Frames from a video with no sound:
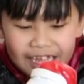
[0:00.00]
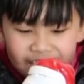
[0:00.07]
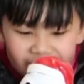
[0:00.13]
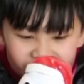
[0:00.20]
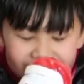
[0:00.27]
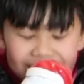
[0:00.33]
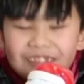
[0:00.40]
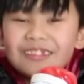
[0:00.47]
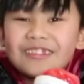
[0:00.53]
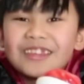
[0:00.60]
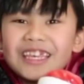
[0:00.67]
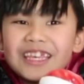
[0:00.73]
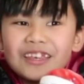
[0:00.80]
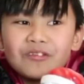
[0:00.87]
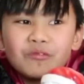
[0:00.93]
now let's
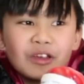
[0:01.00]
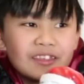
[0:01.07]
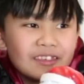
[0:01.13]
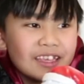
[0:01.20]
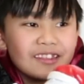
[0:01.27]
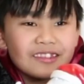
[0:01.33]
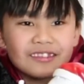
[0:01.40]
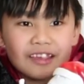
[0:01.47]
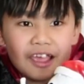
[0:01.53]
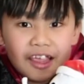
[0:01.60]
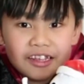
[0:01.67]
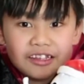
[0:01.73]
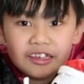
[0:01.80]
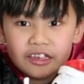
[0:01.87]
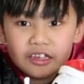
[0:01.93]
see what's
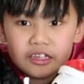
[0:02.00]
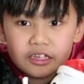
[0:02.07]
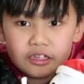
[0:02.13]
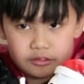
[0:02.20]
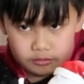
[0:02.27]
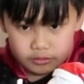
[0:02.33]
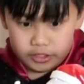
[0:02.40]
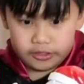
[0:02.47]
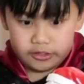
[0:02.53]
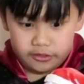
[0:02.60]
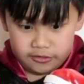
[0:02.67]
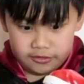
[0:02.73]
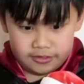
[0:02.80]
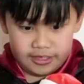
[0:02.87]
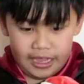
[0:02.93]
inside in the
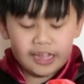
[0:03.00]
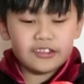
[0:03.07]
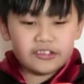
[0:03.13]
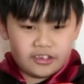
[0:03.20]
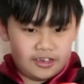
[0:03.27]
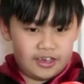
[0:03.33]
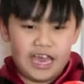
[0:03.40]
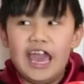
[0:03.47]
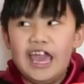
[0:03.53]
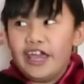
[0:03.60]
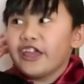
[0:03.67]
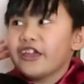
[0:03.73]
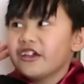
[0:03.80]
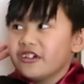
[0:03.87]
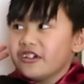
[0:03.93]
Santa
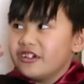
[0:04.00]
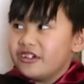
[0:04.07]
egg.